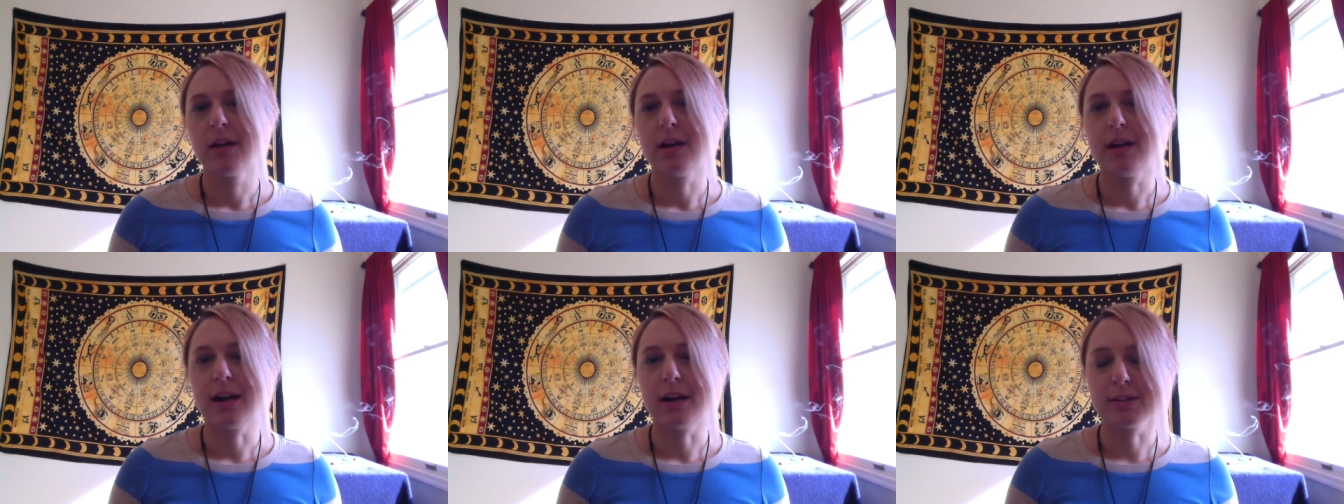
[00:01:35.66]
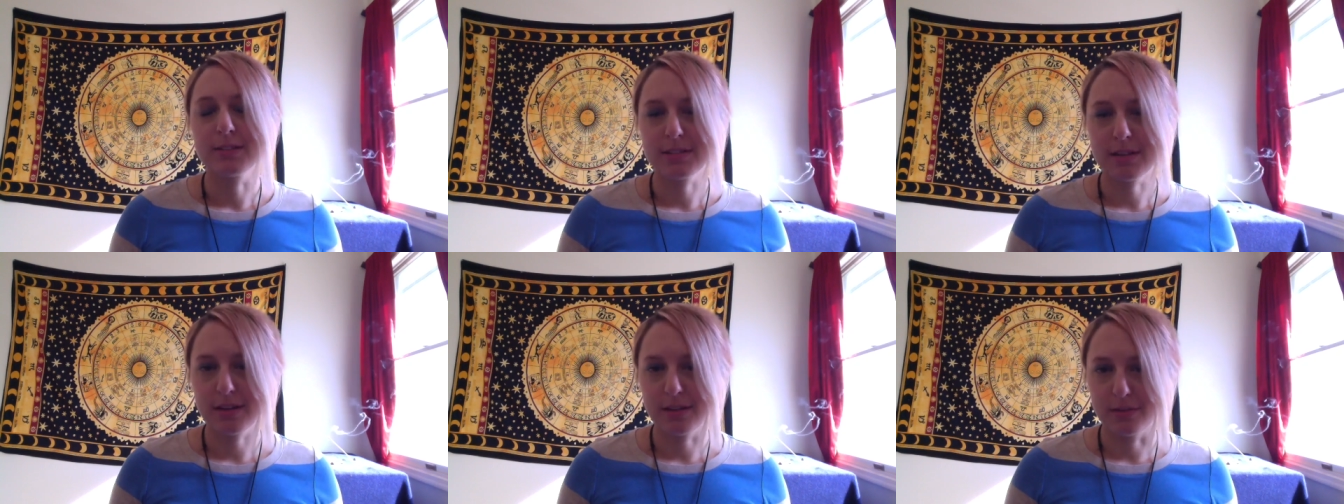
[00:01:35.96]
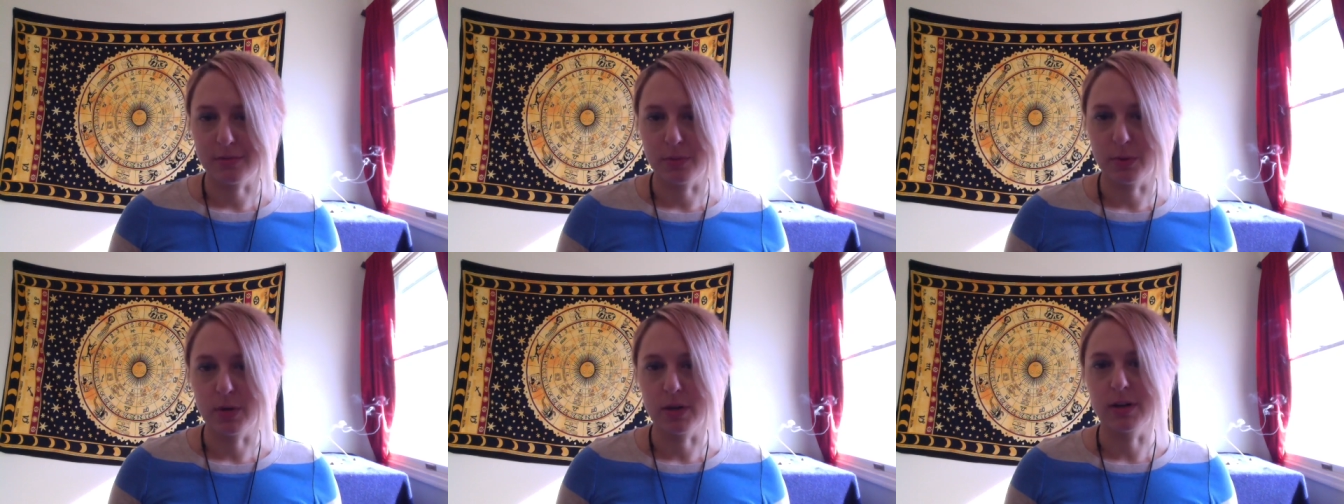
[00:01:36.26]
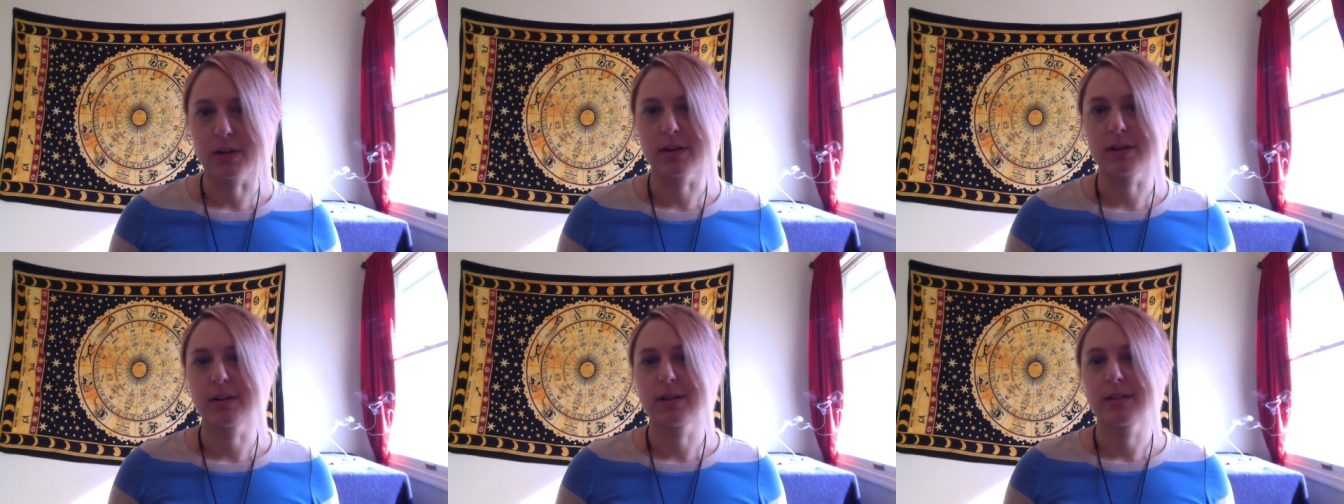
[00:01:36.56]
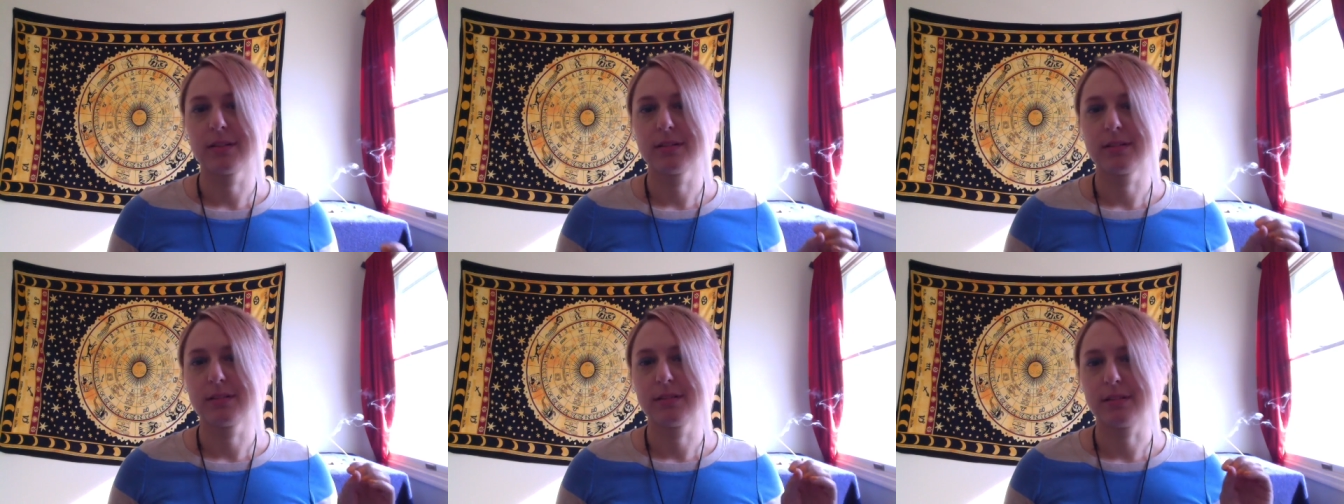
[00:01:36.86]
outside of work
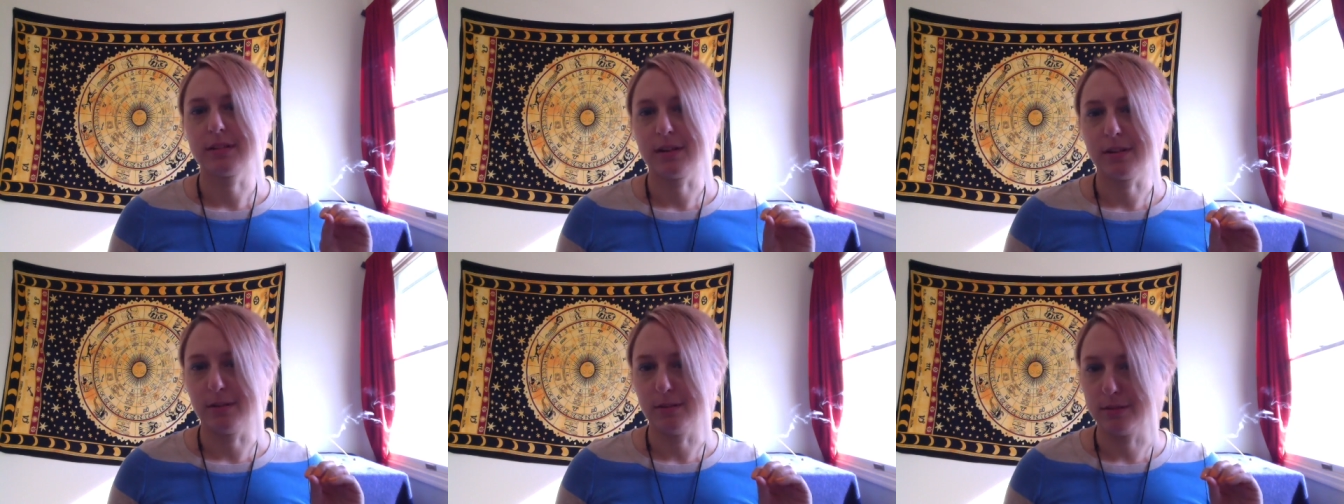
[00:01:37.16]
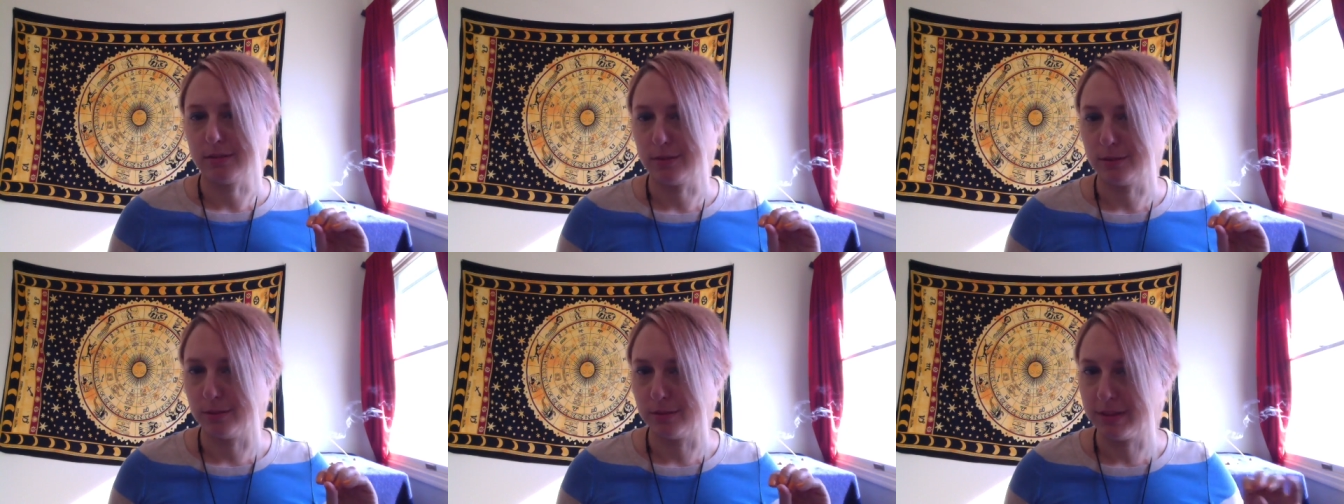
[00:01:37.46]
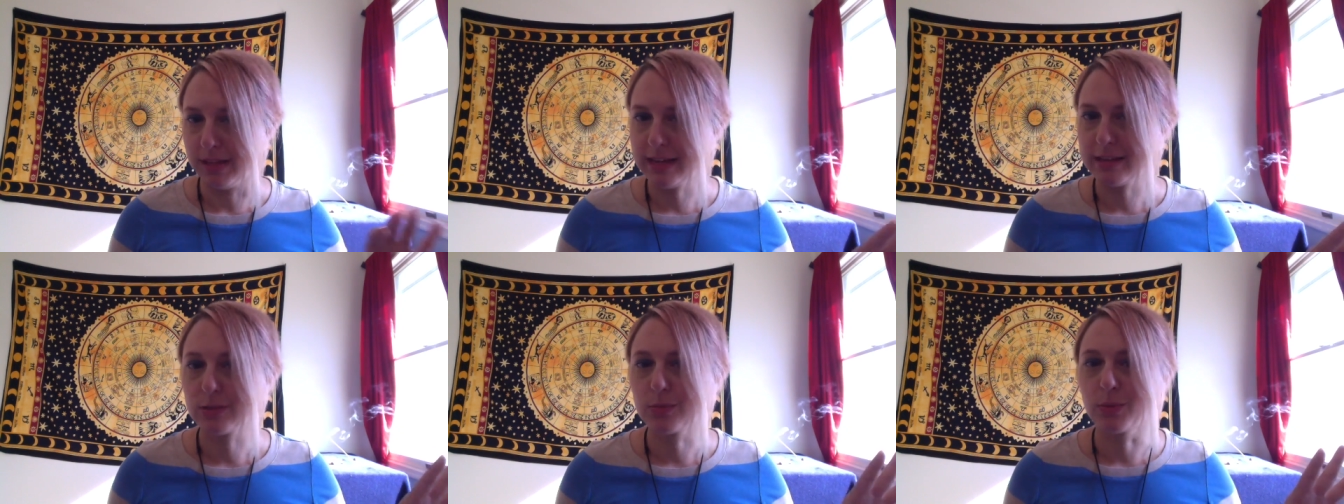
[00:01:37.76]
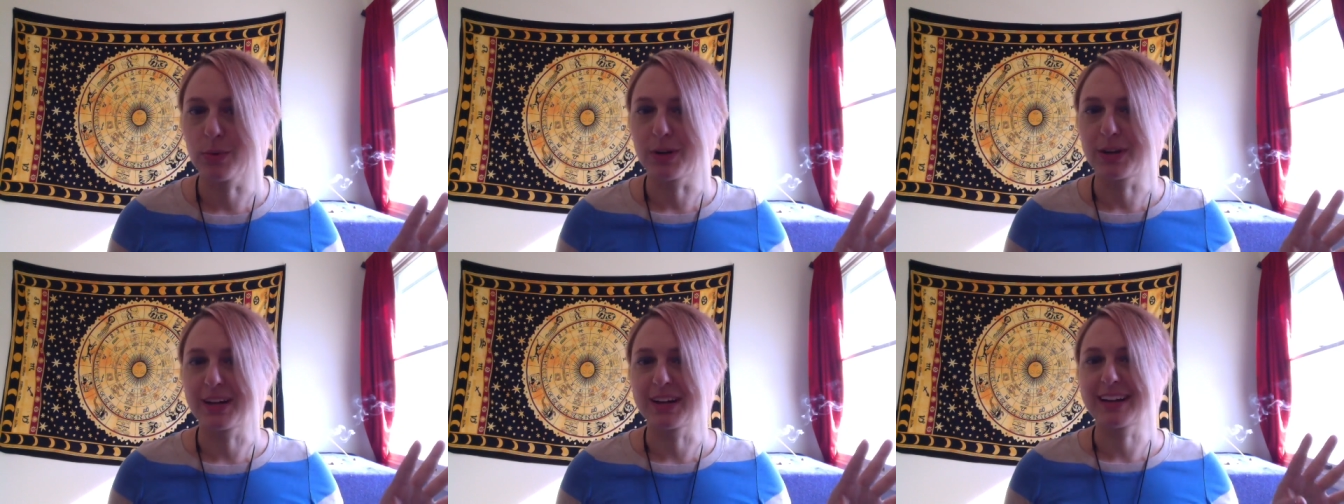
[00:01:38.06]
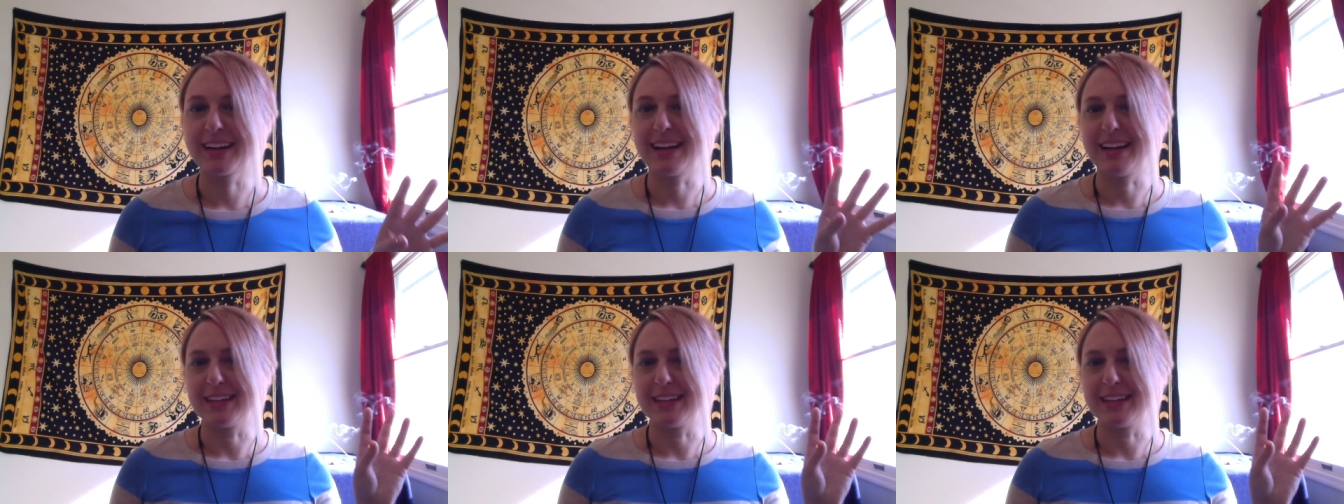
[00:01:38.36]
to do less work